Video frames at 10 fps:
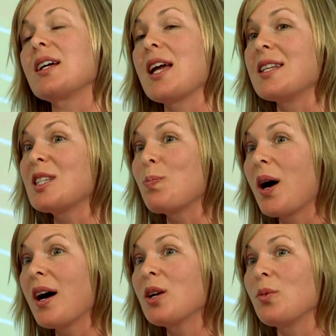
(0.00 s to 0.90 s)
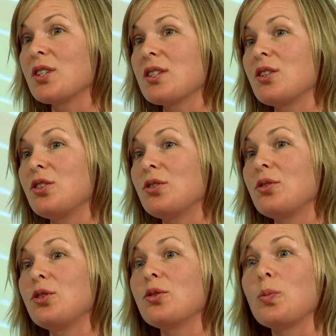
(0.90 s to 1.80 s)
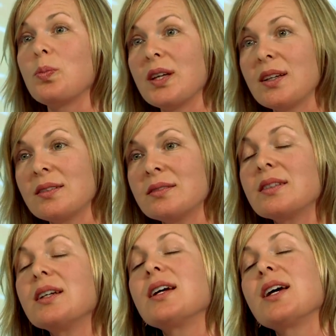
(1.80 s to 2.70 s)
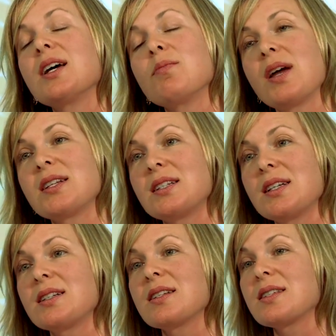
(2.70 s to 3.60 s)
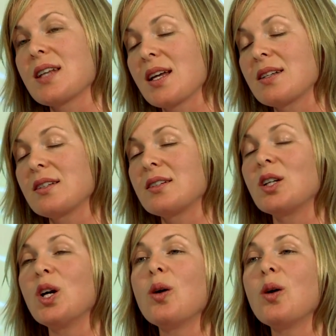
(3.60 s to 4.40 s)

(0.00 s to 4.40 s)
Inspire, which is the new European metadata standard,